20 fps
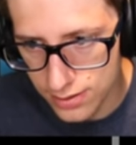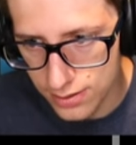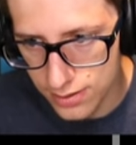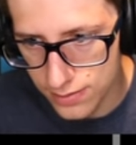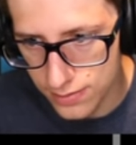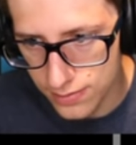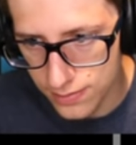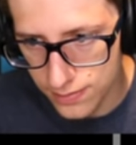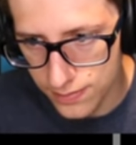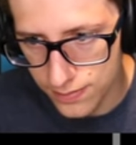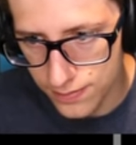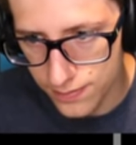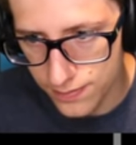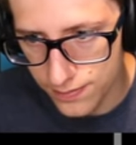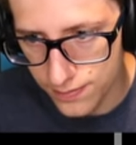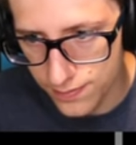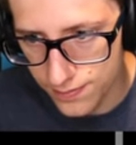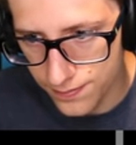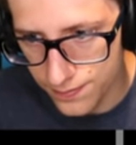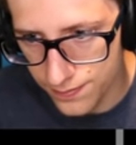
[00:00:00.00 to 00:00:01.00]

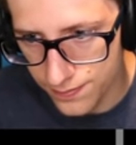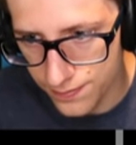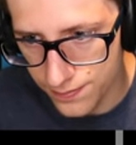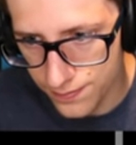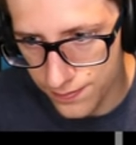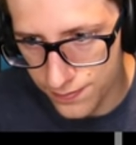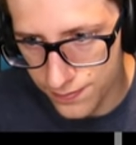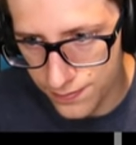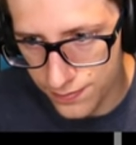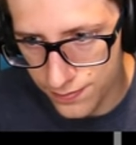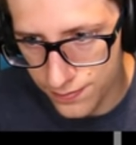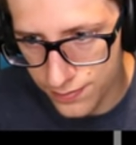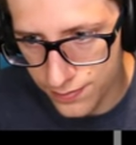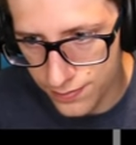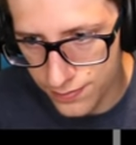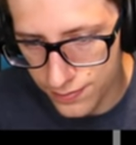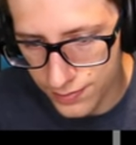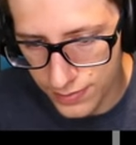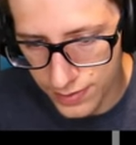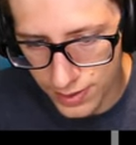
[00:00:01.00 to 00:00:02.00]
Nobody speaks.